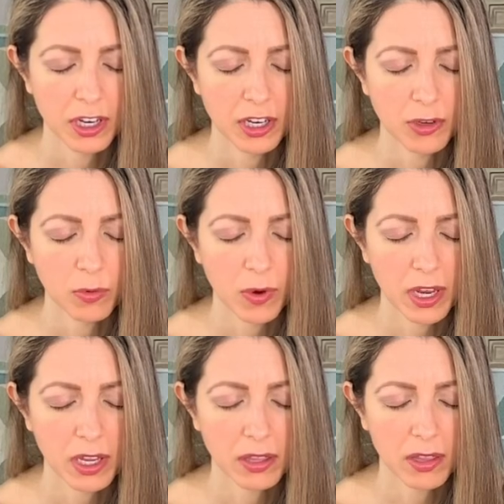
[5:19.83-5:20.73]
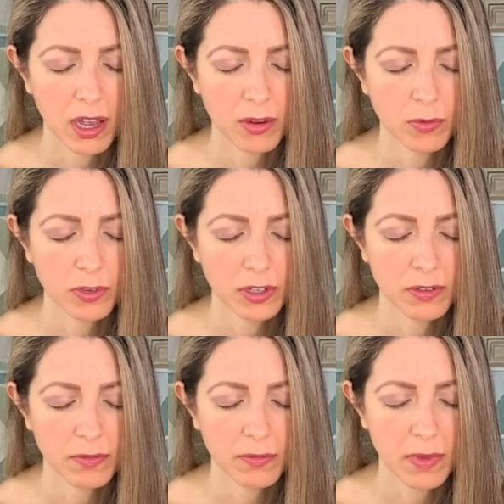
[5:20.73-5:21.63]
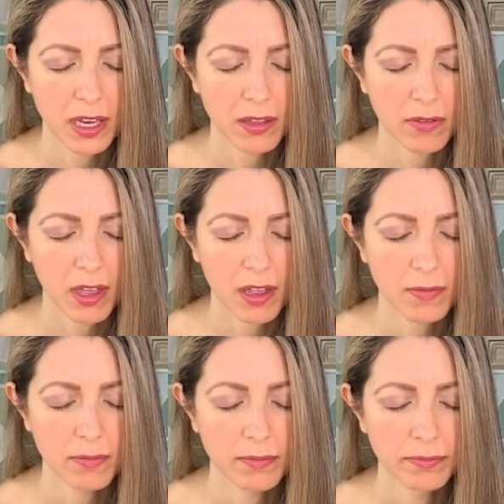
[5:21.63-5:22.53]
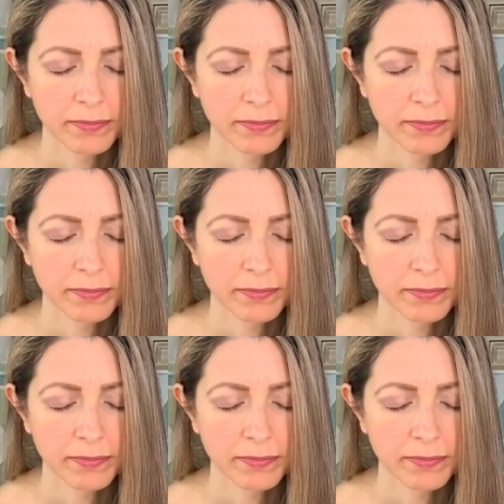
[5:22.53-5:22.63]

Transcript: in a way that would make them